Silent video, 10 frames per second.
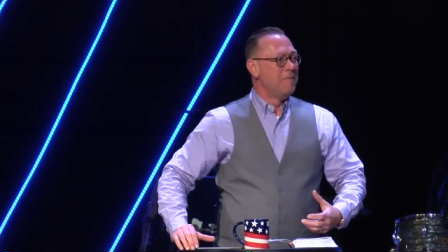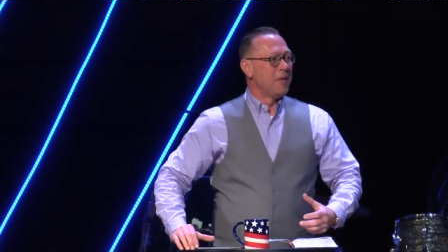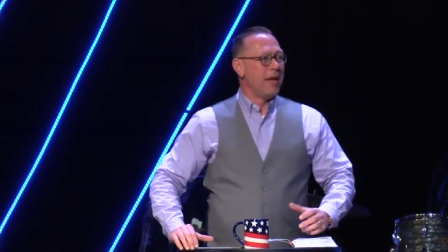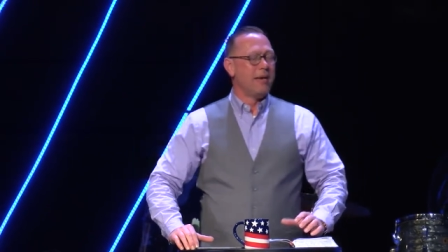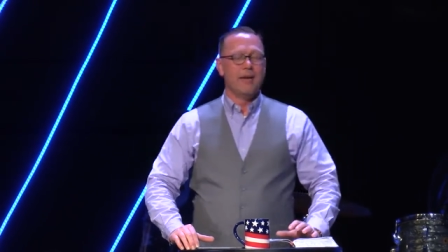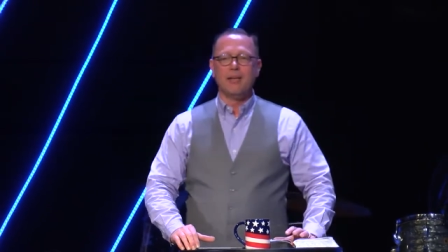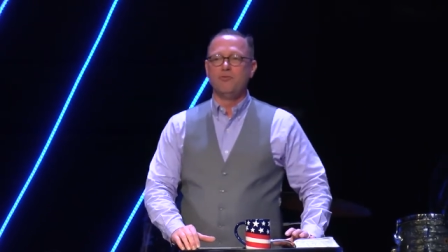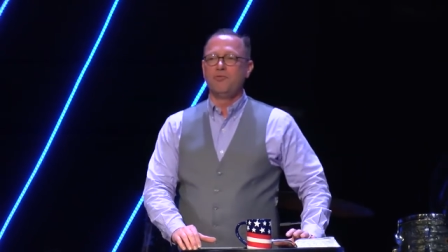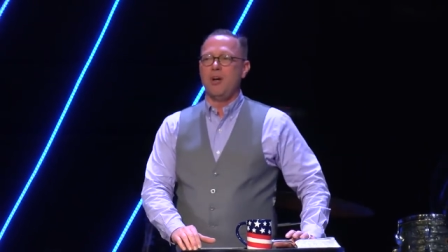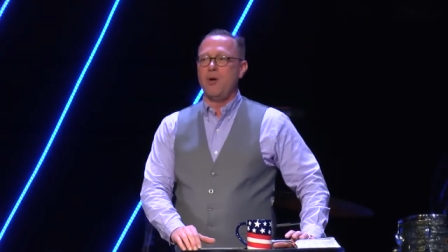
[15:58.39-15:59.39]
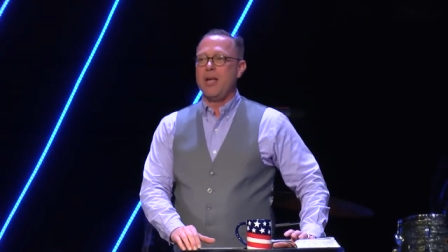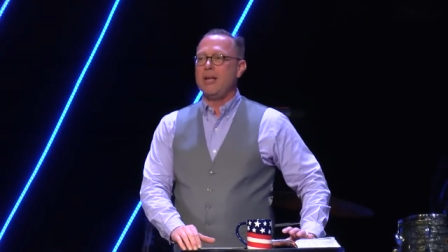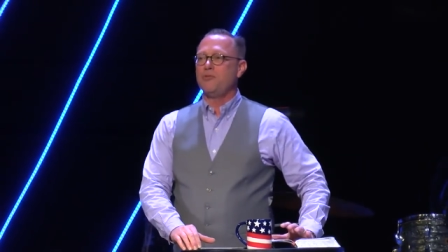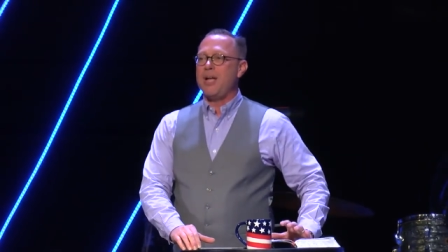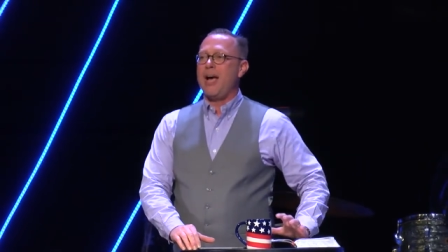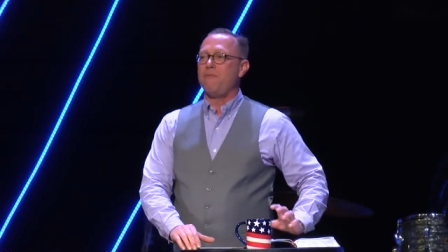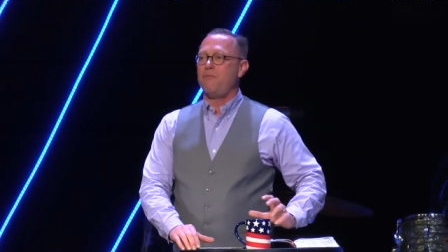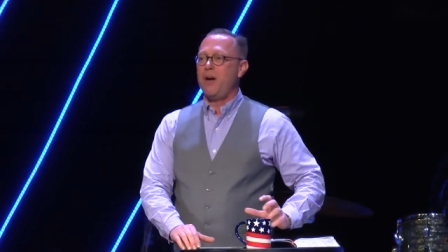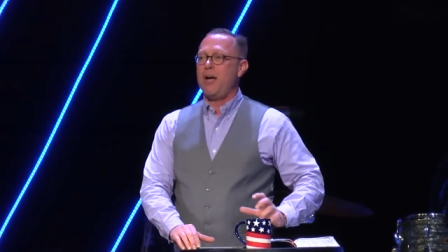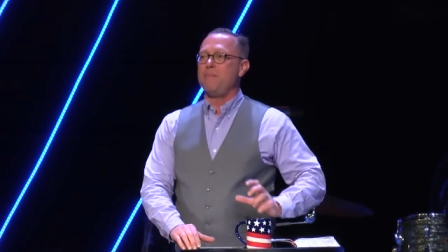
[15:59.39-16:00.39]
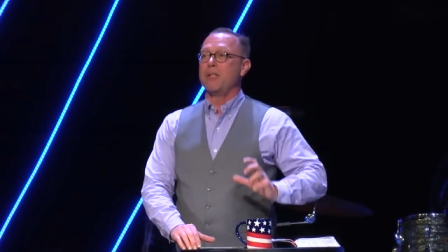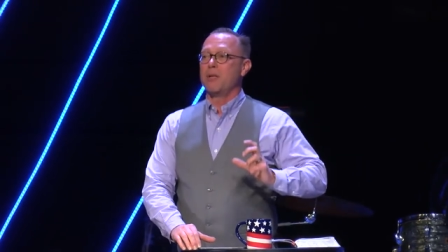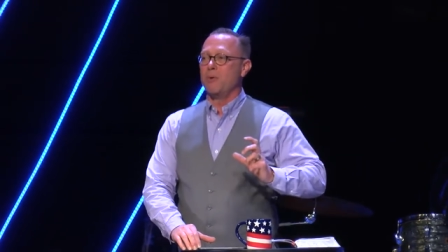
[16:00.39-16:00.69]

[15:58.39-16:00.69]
And, and so it's not fun, but the